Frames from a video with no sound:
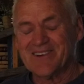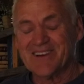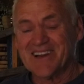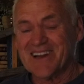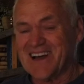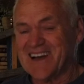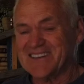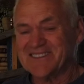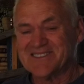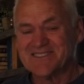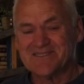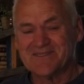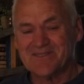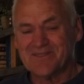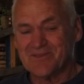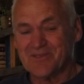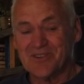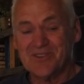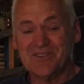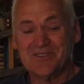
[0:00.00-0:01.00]

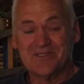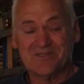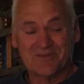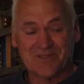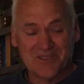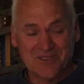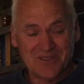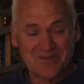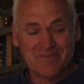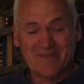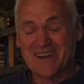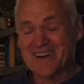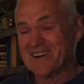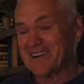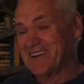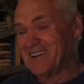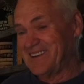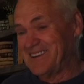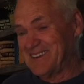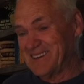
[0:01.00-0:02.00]
realize when you're
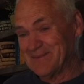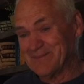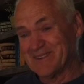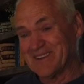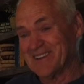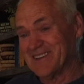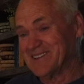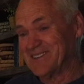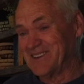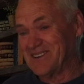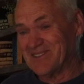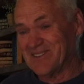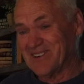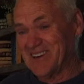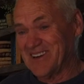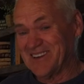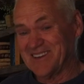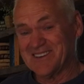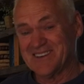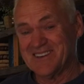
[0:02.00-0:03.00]
married, I'm telling
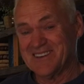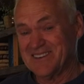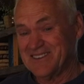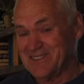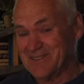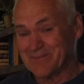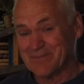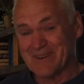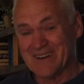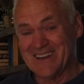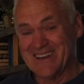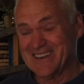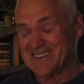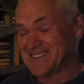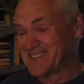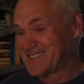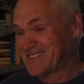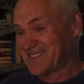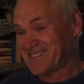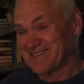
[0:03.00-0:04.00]
you what, your
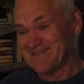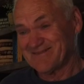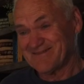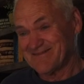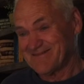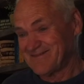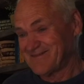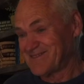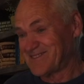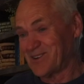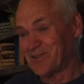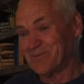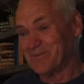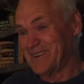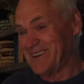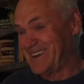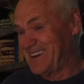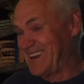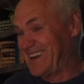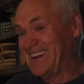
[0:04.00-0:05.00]
plans
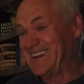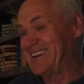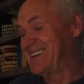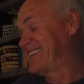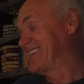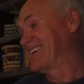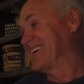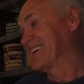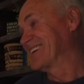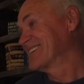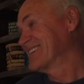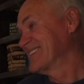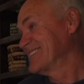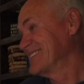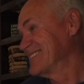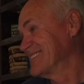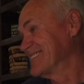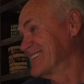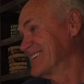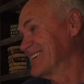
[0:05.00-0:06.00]
don't mean anything,
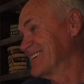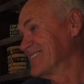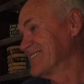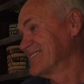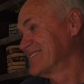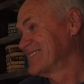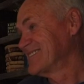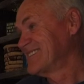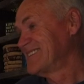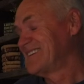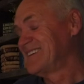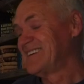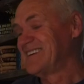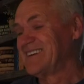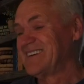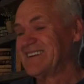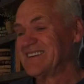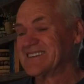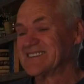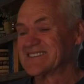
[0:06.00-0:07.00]

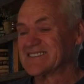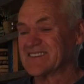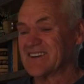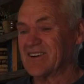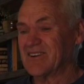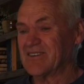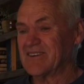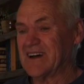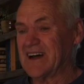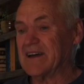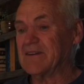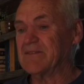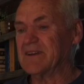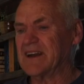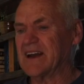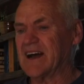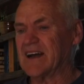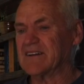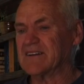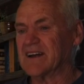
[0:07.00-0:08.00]
So
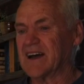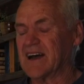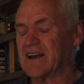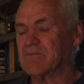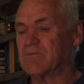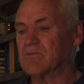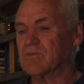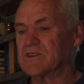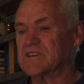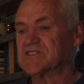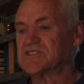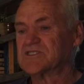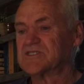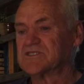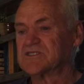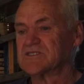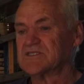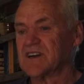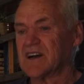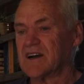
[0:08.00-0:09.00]
I
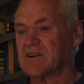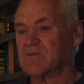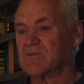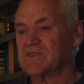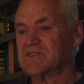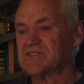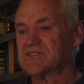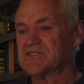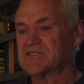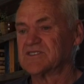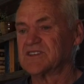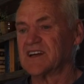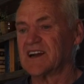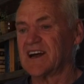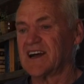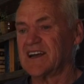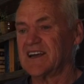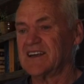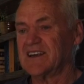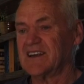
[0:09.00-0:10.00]
wish
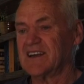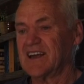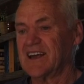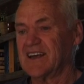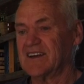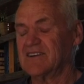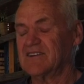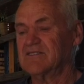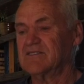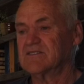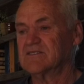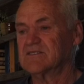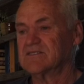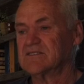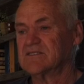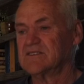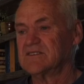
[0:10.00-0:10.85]
that I had